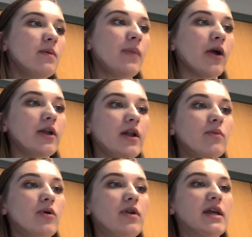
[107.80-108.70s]
Perinatal
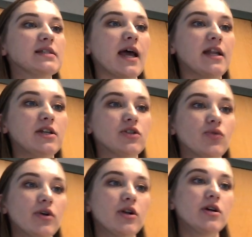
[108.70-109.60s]
mood and anxiety
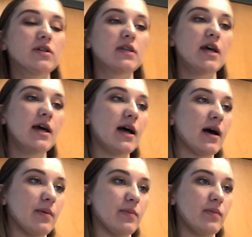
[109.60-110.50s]
disorders,
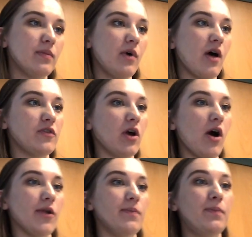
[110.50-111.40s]
often
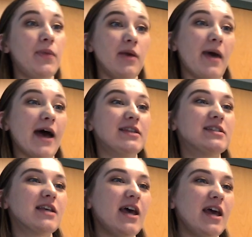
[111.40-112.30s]
called
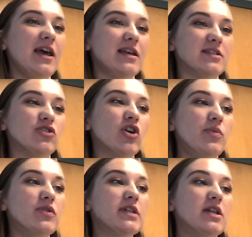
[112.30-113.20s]
PMADs, is a term
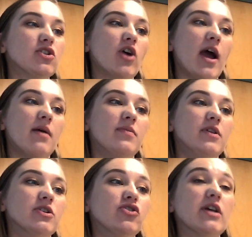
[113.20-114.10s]
used to describe the
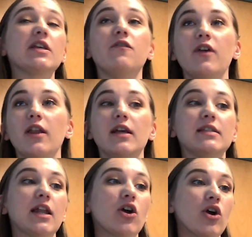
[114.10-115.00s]
distressing feelings
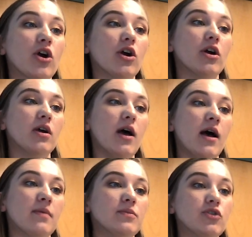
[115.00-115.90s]
that occur
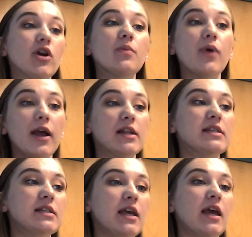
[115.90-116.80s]
during
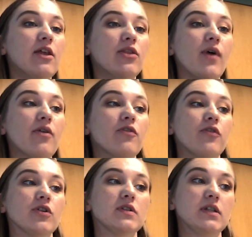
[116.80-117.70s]
pregnancy and throughout the
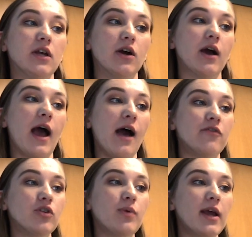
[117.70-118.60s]
first year
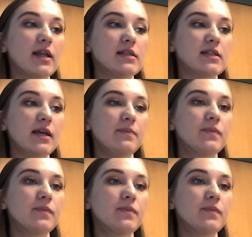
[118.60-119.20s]
after pregnancy.